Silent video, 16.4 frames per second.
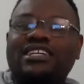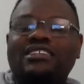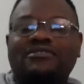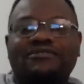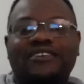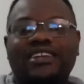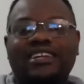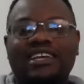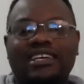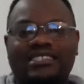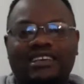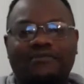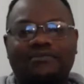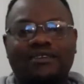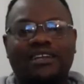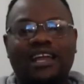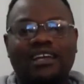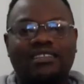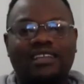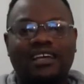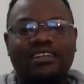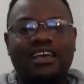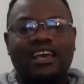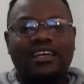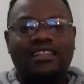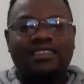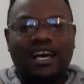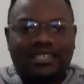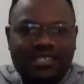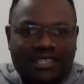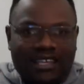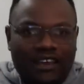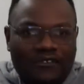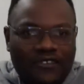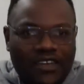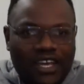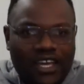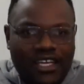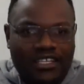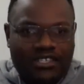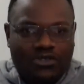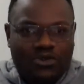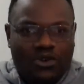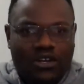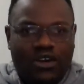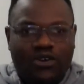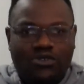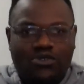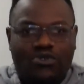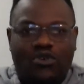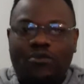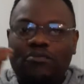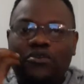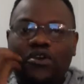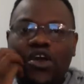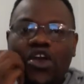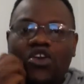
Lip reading: At failure, something like that. That's having a historical scope.